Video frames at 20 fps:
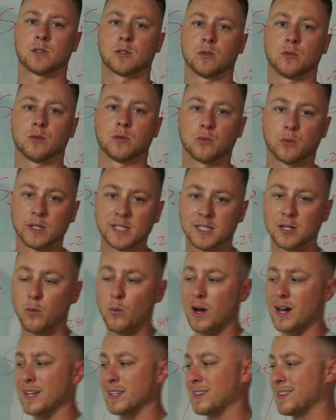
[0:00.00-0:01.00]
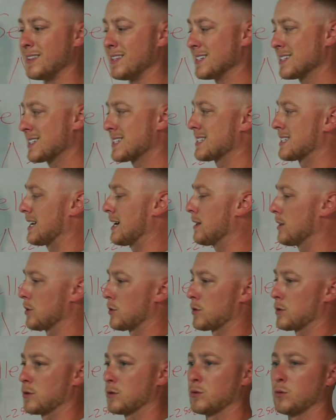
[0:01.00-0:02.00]
So the reason why this
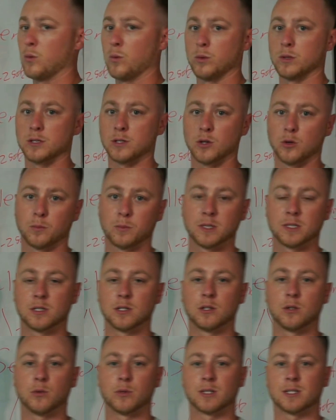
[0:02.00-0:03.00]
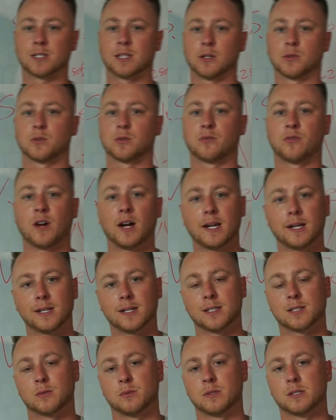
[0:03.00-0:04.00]
seller was open to doing seller
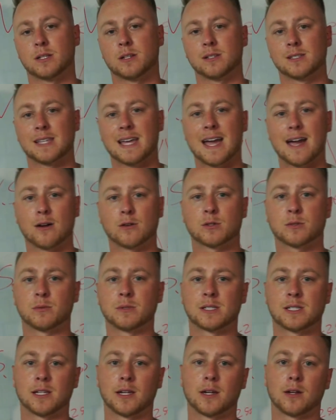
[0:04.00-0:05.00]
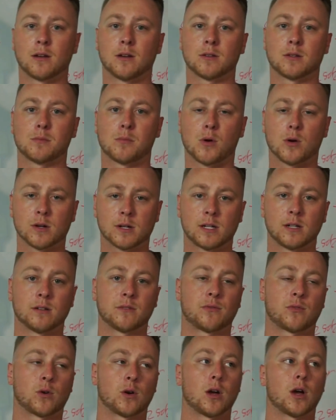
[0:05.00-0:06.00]
finance was because the house was sitting on the
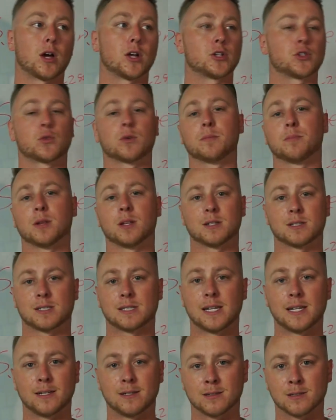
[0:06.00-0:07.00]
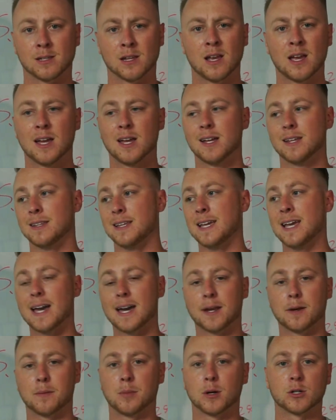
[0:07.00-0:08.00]
market for 100+ days. They
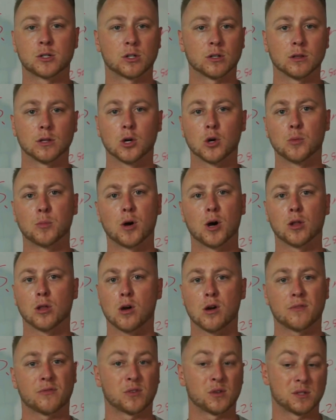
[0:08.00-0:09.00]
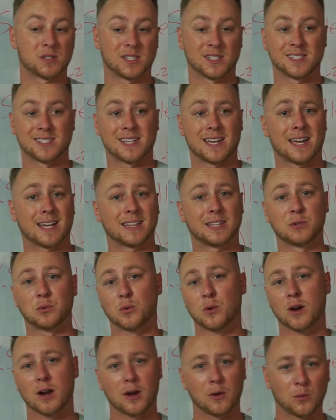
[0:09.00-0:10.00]
had a bunch of lowball offers, exactly
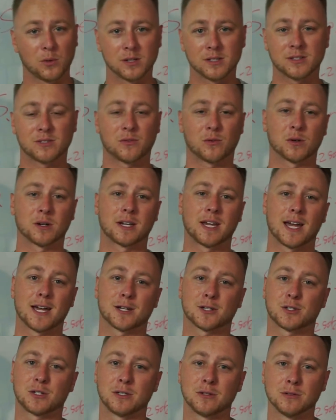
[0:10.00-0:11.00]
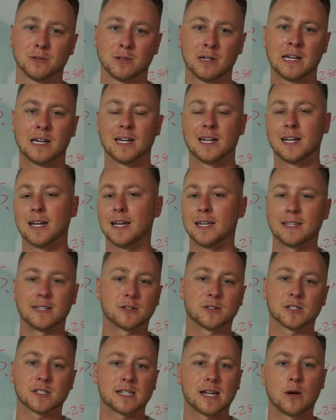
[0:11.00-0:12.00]
where I was for a cash deal, and
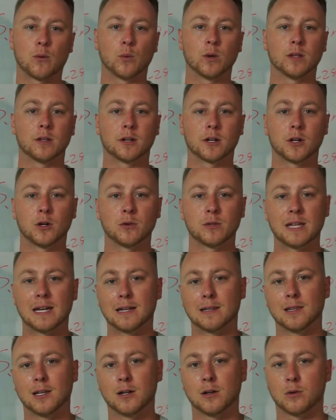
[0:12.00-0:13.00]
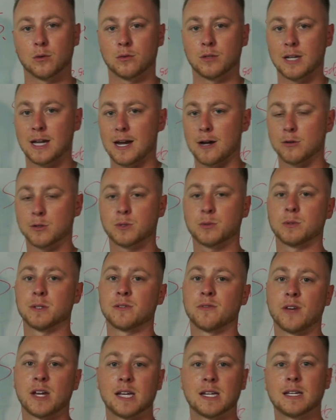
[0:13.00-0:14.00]
they're just not willing to go that low. The house
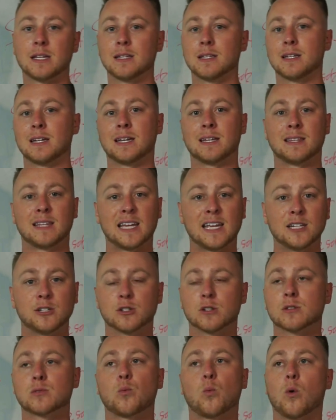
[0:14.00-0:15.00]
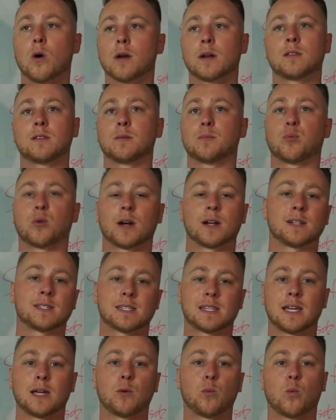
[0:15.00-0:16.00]
was vacant and they just wanted the
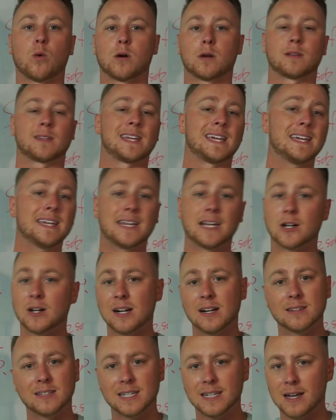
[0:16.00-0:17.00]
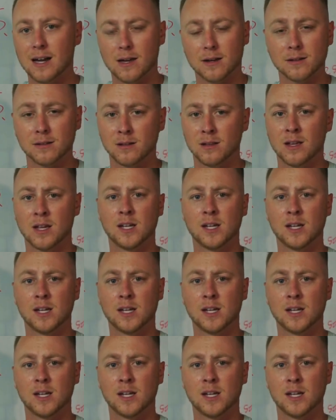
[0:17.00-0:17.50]
price they wanted. They didn't care how they got it.